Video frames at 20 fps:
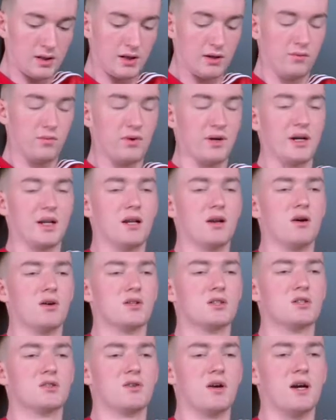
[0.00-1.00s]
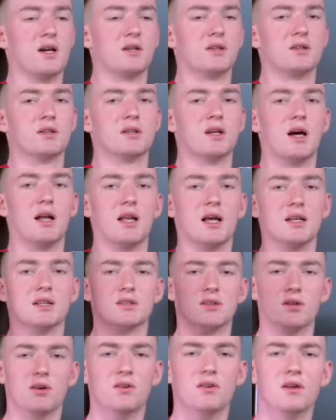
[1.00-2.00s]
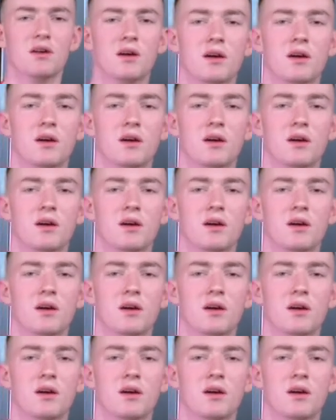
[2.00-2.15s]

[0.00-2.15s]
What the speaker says: Really nice stretch, and that's done.